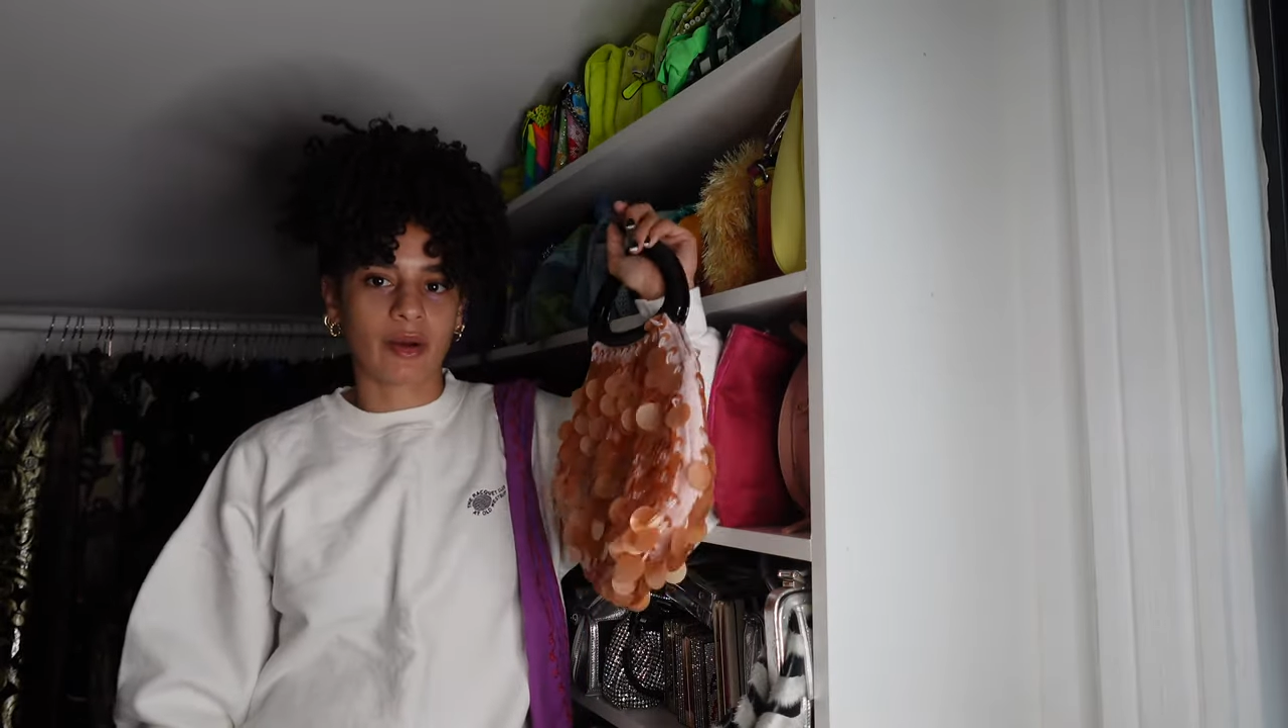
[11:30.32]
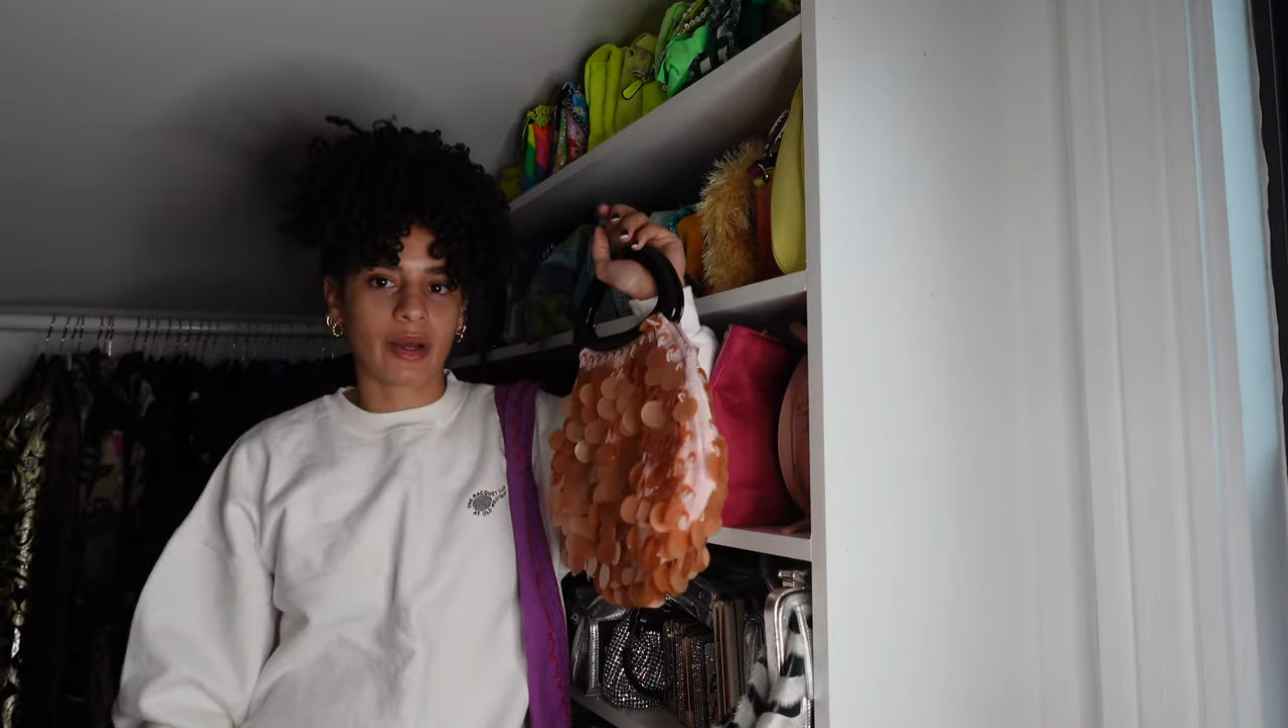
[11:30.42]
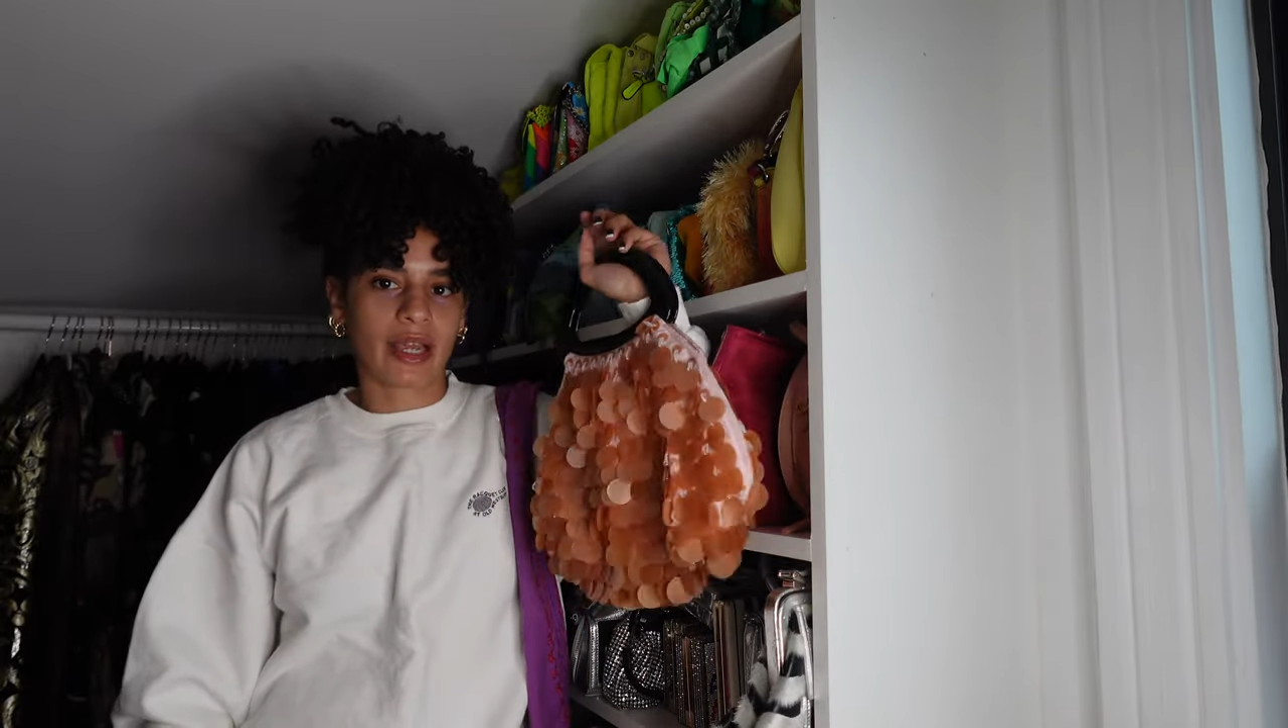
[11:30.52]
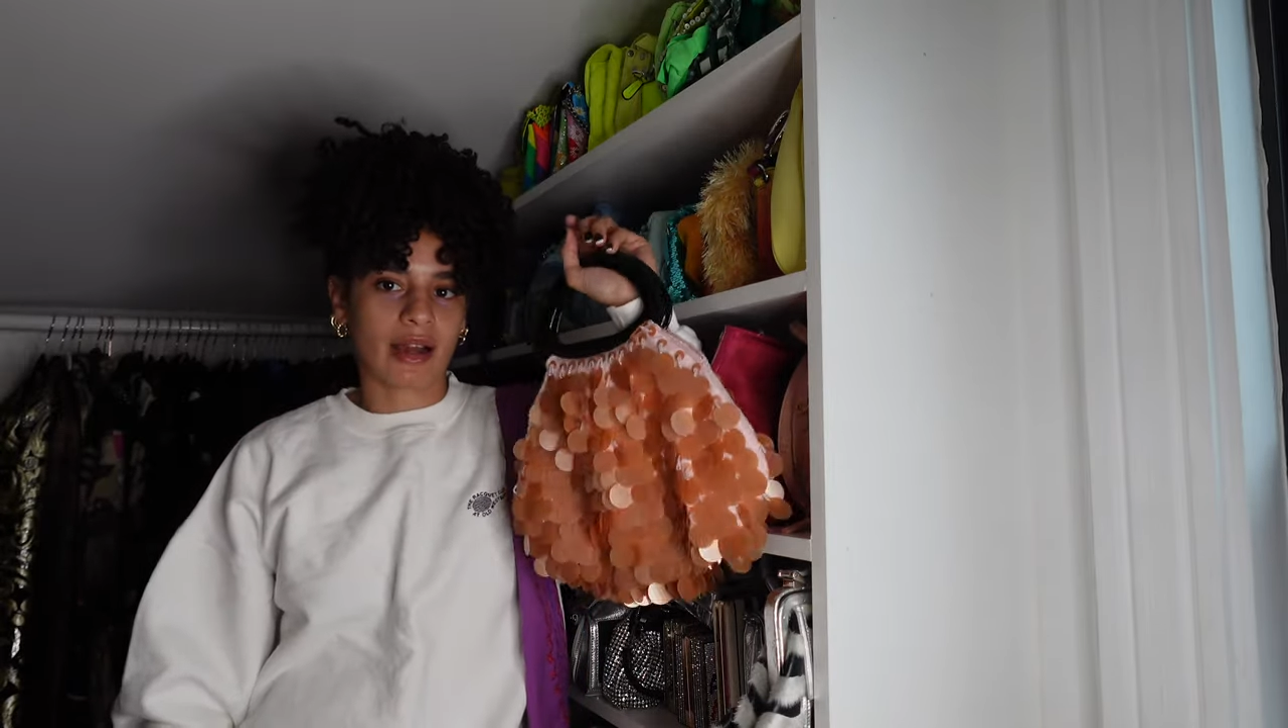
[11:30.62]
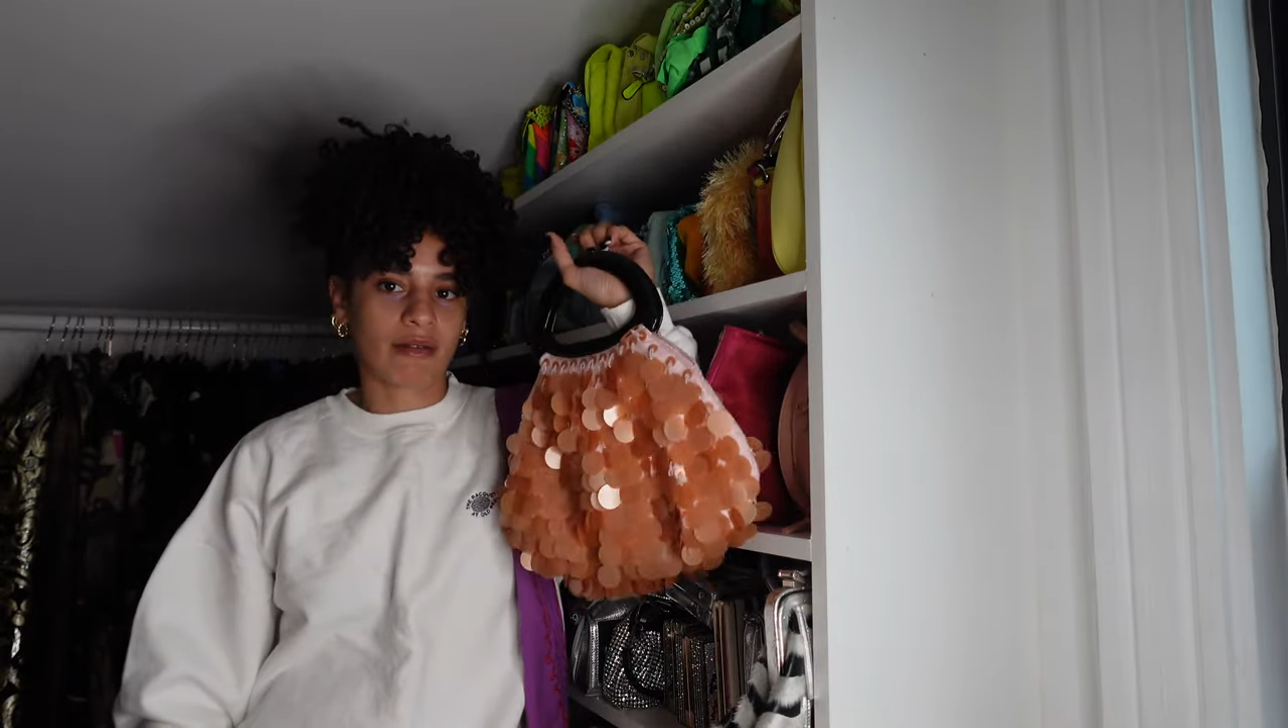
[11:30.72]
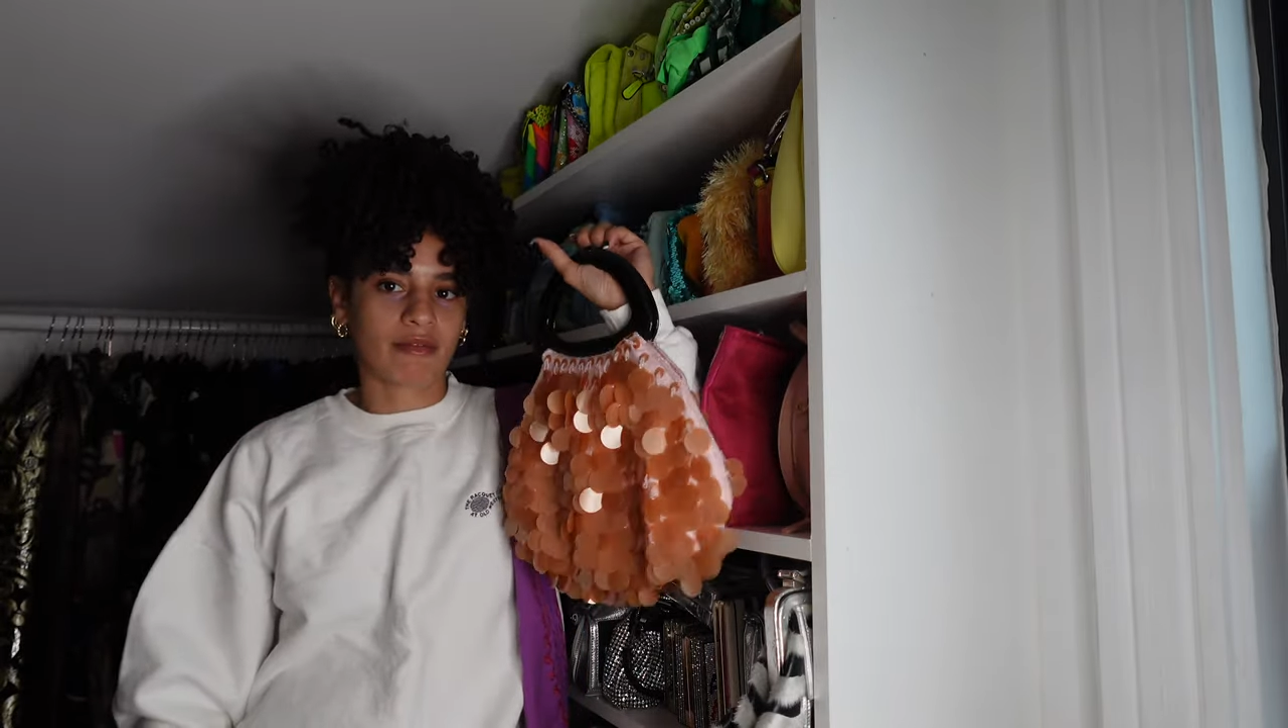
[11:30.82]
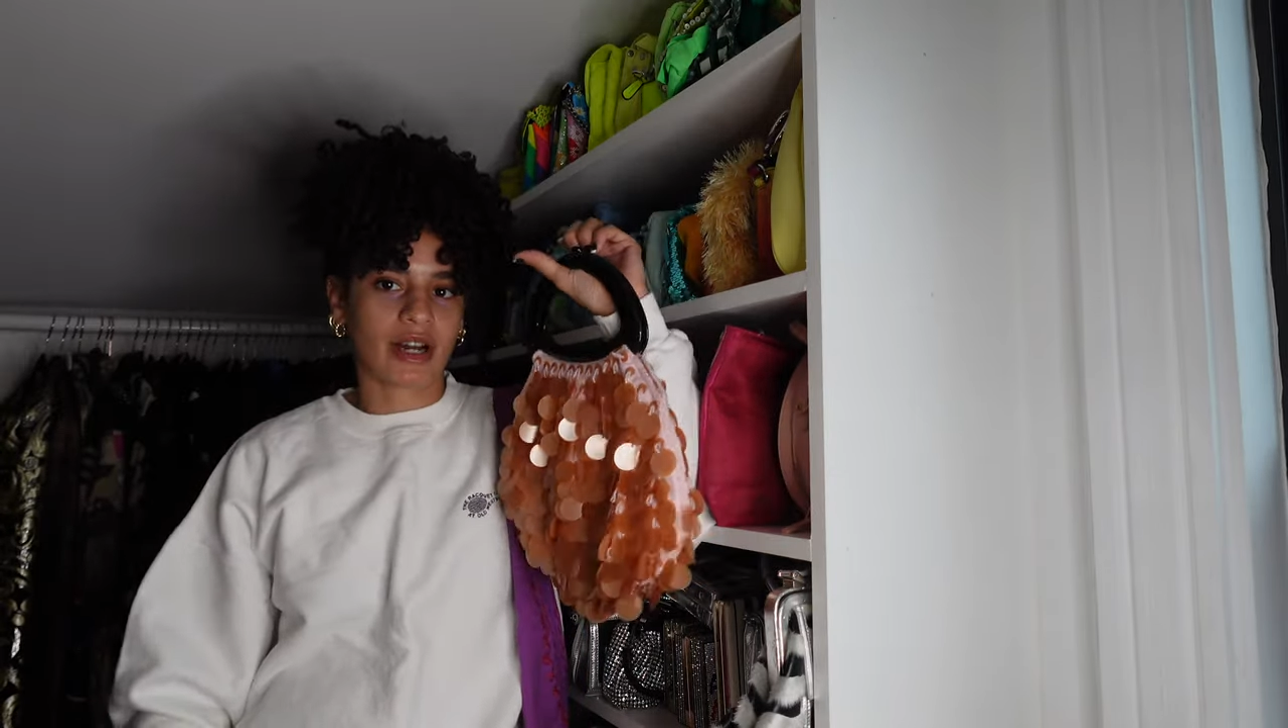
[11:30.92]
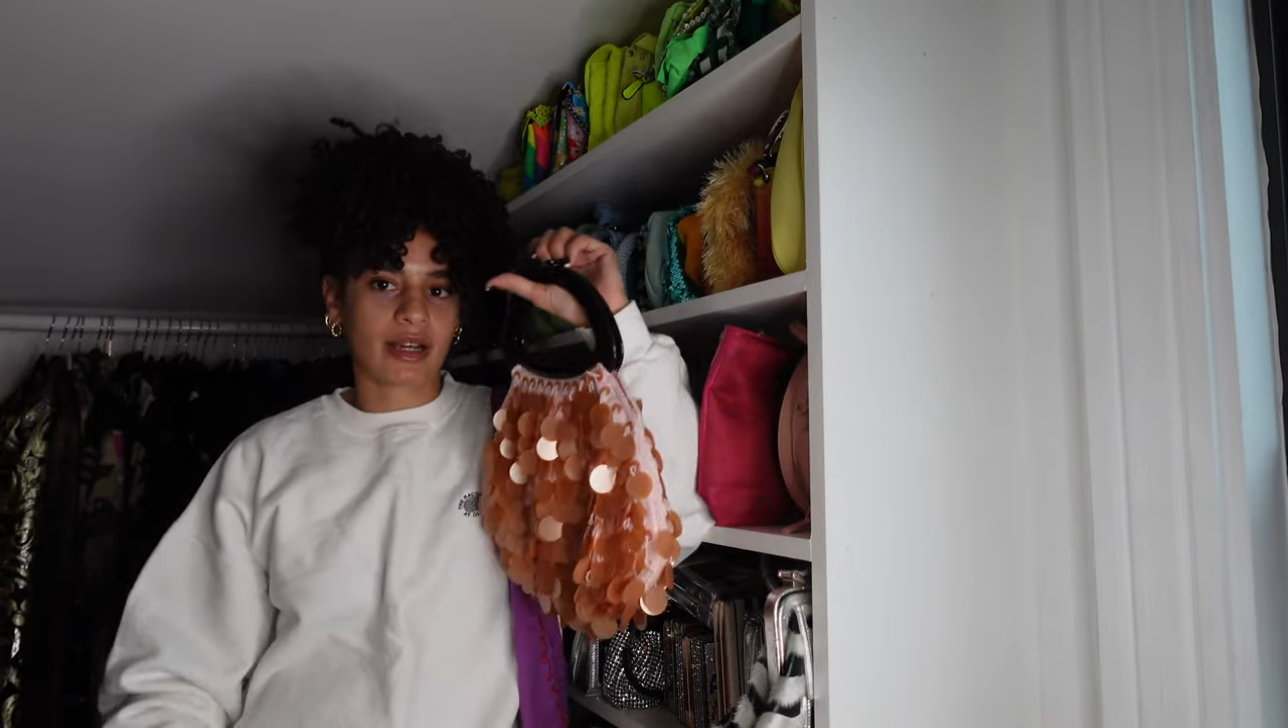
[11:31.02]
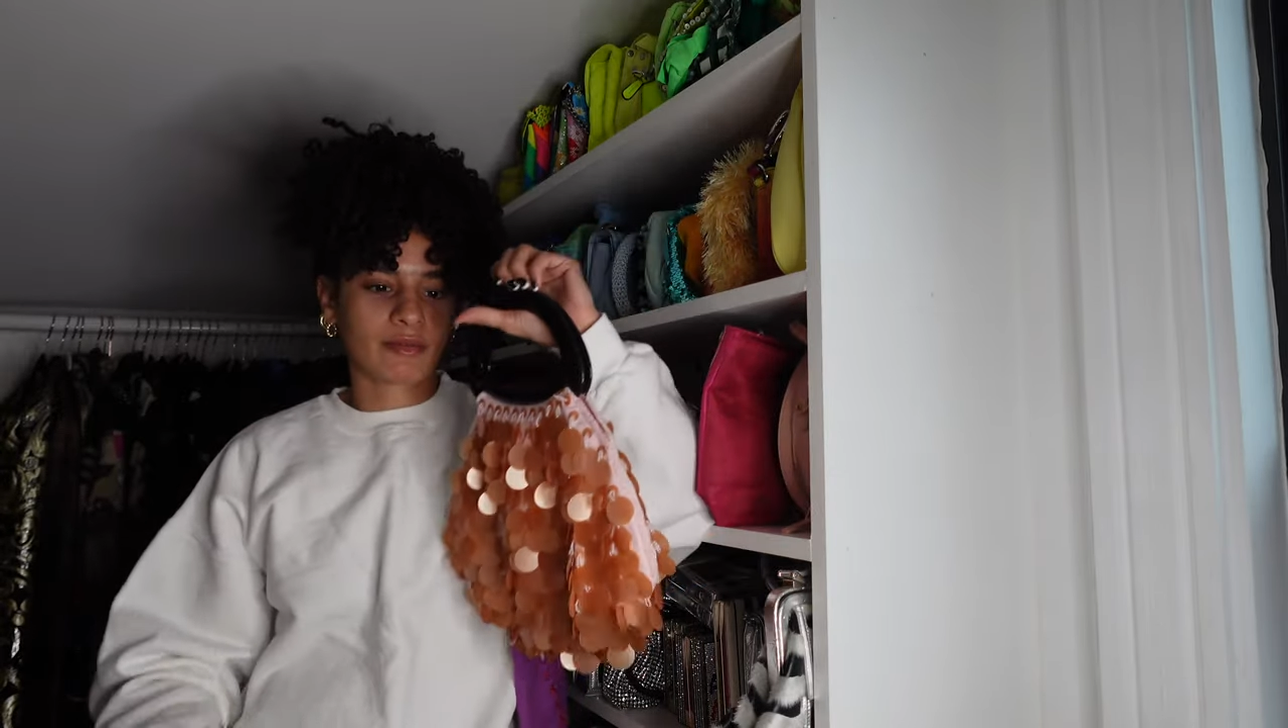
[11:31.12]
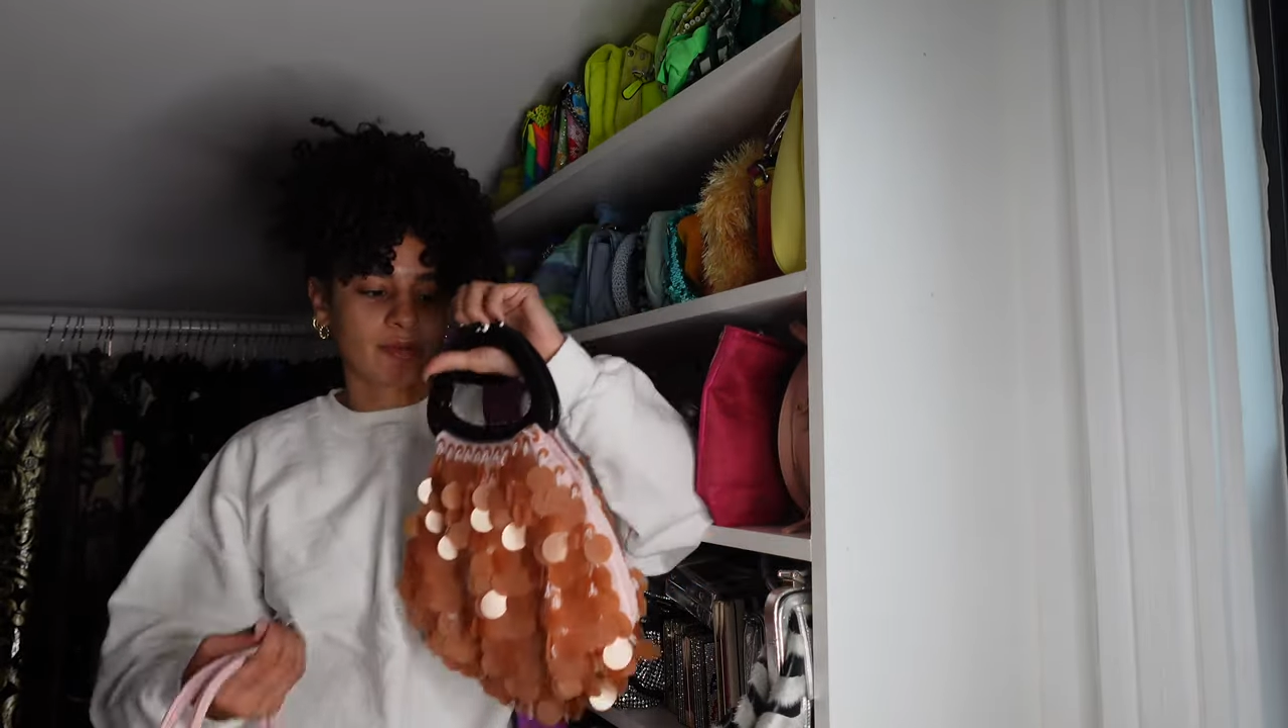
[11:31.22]
going out
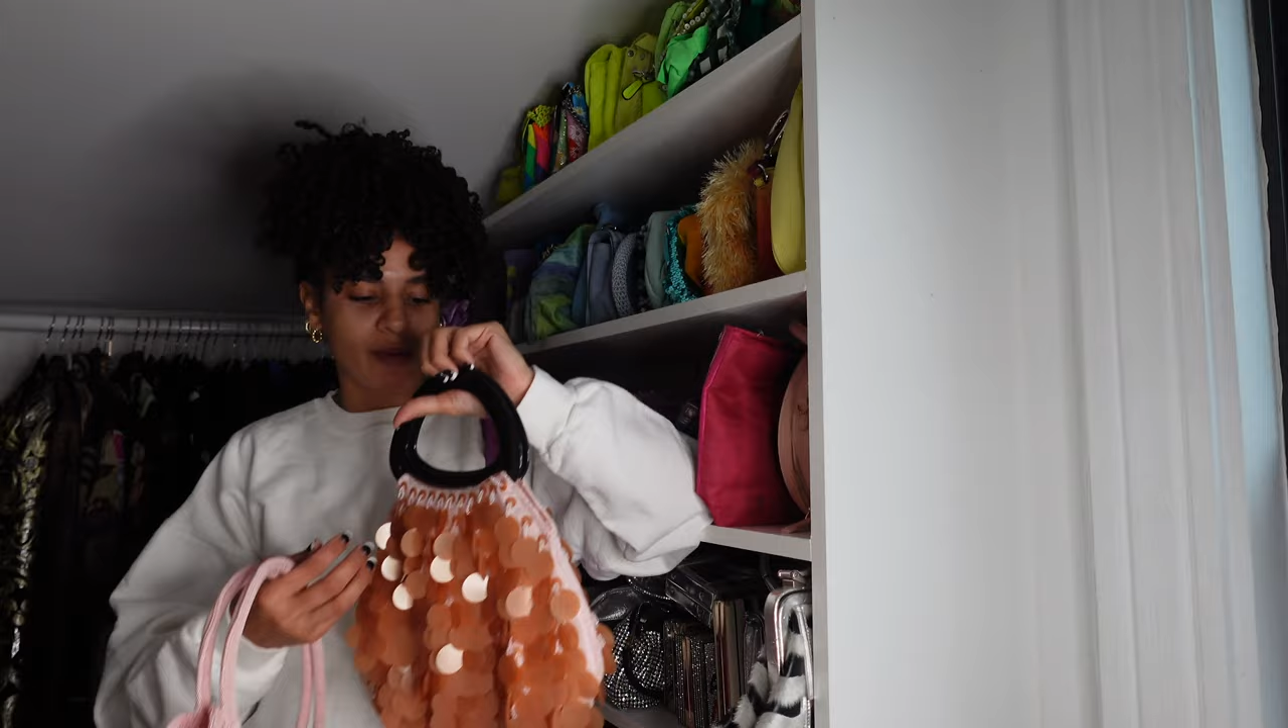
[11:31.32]
vibes.